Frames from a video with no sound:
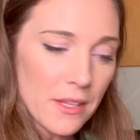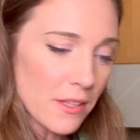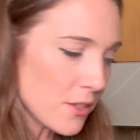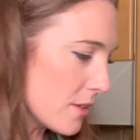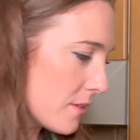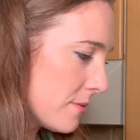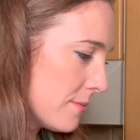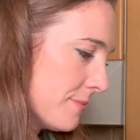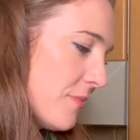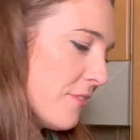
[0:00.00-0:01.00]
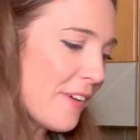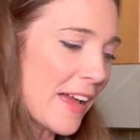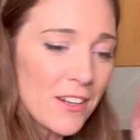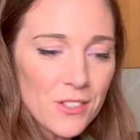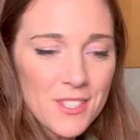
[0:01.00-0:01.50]
little
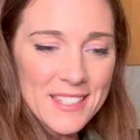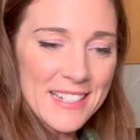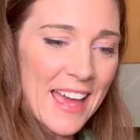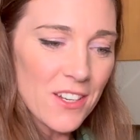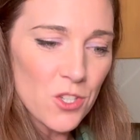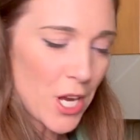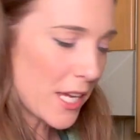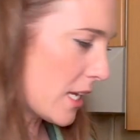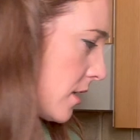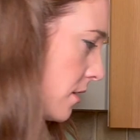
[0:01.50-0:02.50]
vital stat check-in.